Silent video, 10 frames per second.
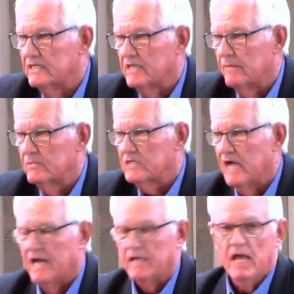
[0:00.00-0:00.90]
Thomas
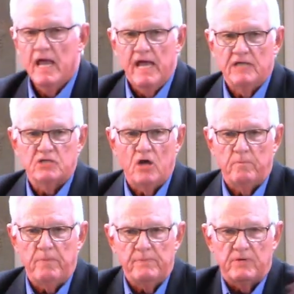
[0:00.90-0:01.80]
Island and saw
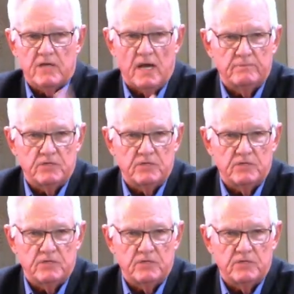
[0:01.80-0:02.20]
people come